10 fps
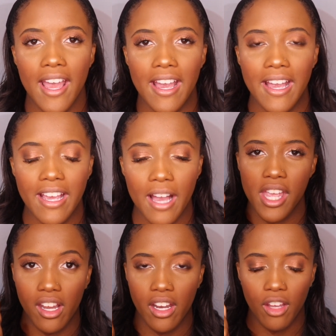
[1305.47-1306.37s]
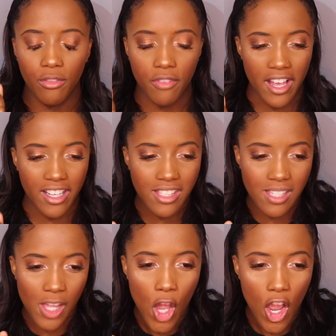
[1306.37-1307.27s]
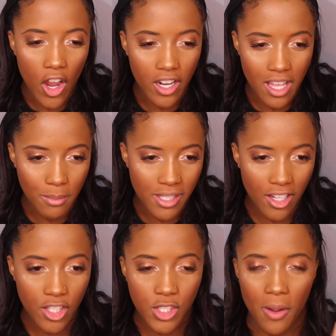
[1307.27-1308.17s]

a handheld fans on Amazon,